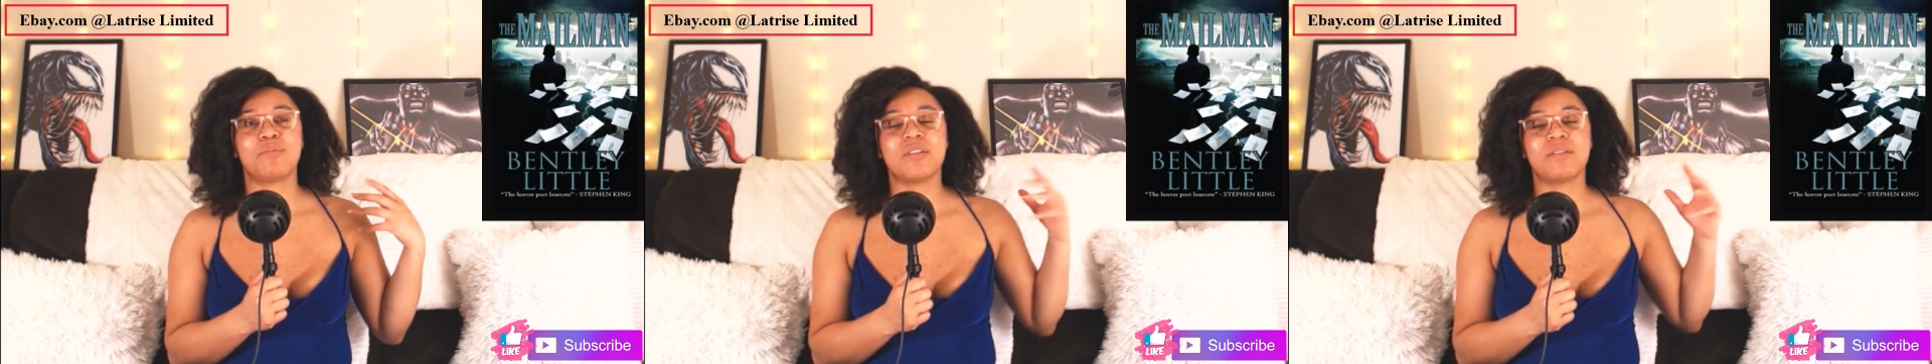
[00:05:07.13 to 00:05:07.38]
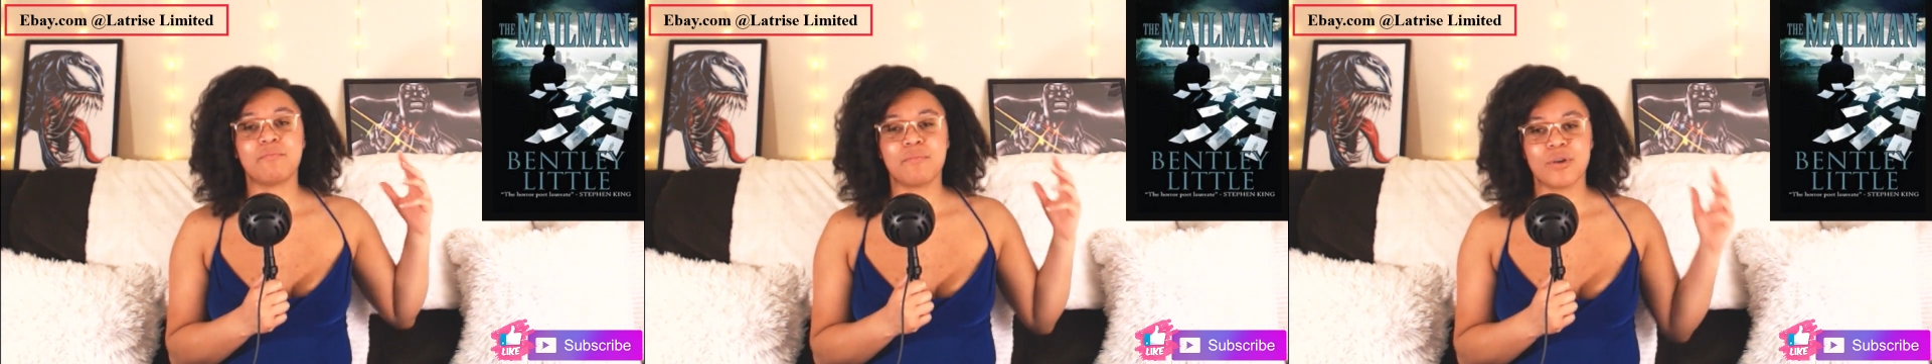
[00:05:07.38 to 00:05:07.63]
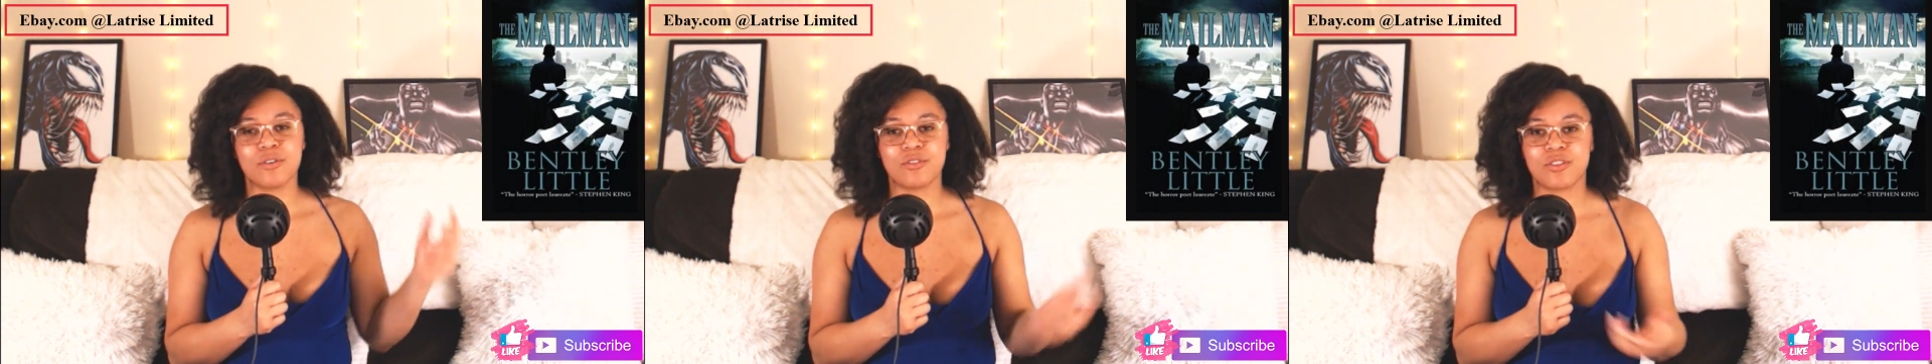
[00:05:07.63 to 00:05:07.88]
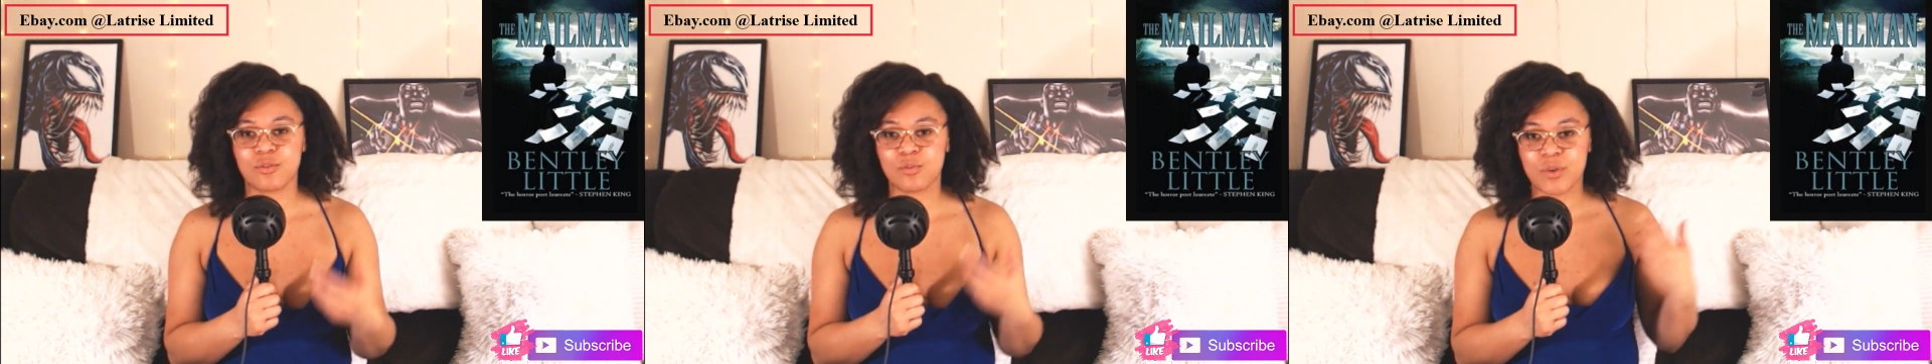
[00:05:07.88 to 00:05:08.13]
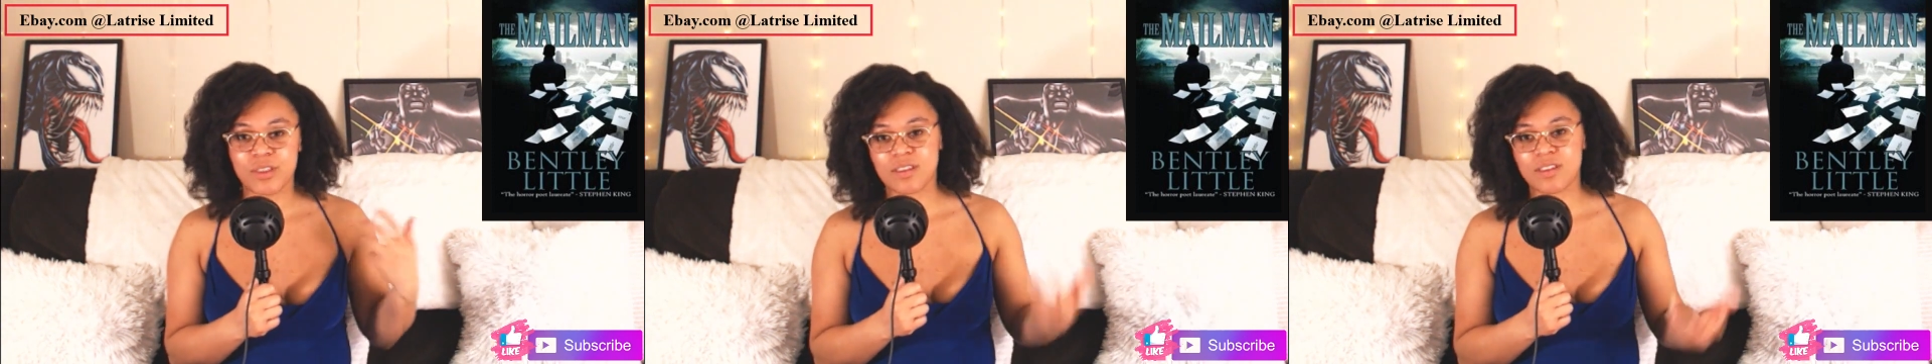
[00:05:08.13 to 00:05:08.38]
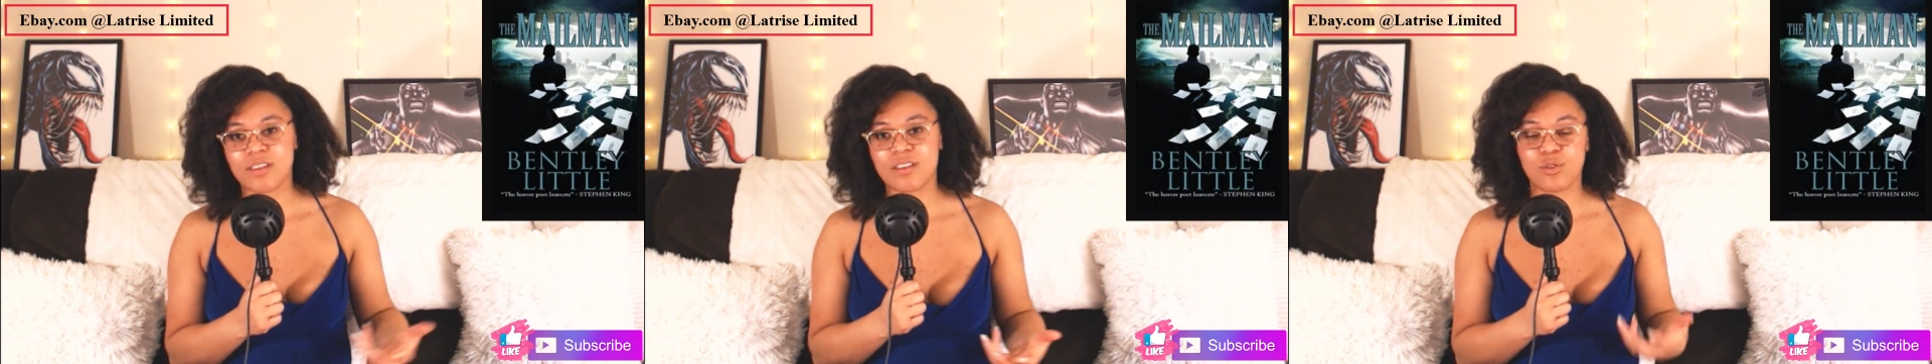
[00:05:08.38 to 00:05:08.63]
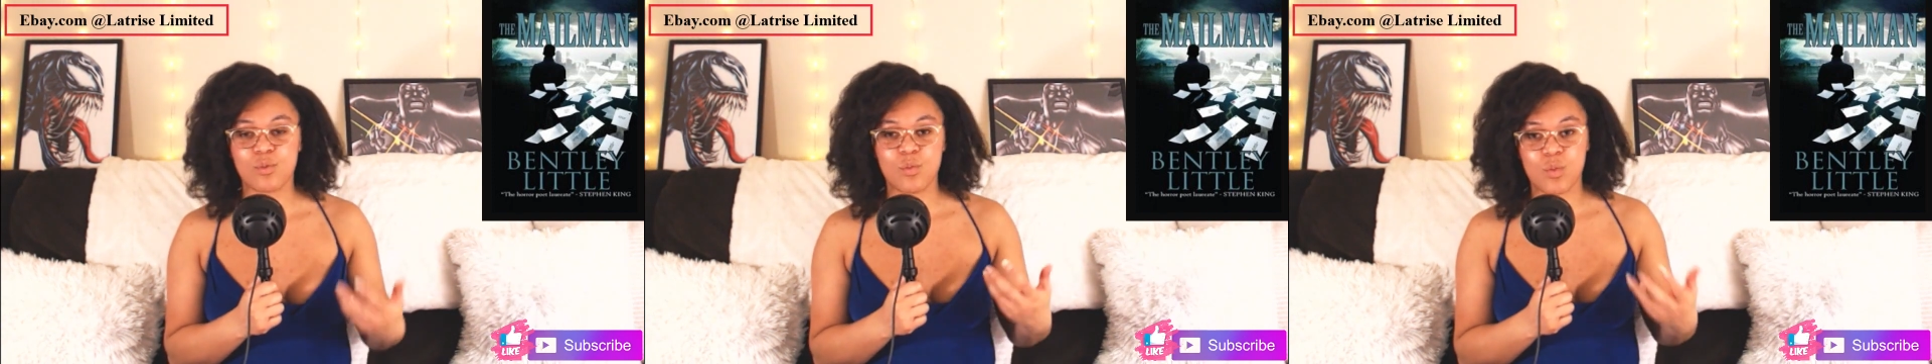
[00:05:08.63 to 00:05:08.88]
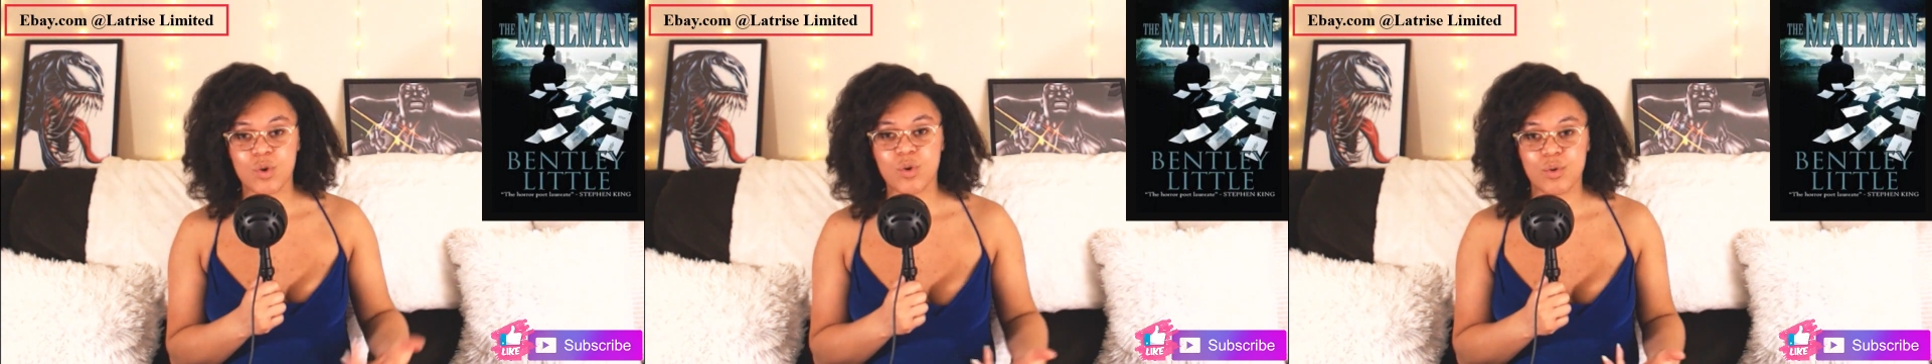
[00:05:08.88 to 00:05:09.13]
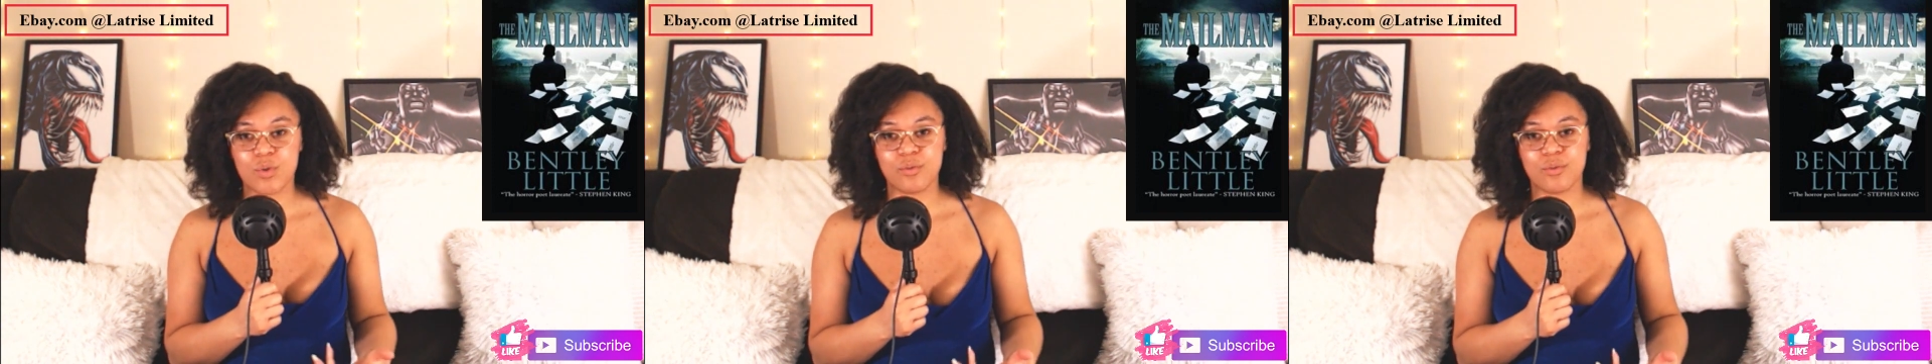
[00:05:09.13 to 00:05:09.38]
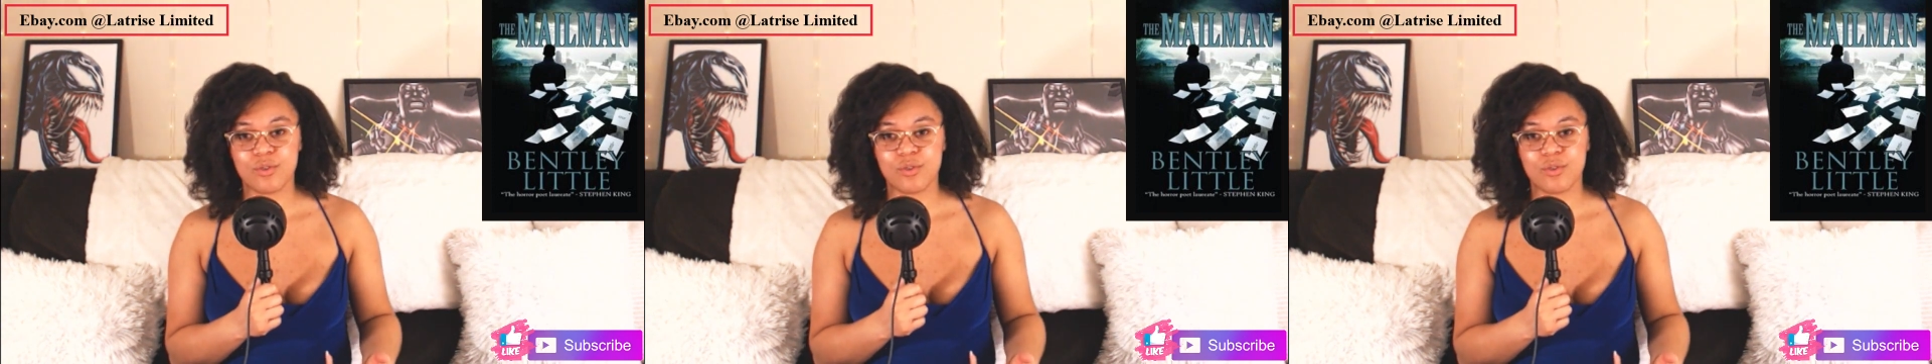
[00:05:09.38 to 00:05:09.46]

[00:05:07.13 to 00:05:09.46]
be immersed within the world,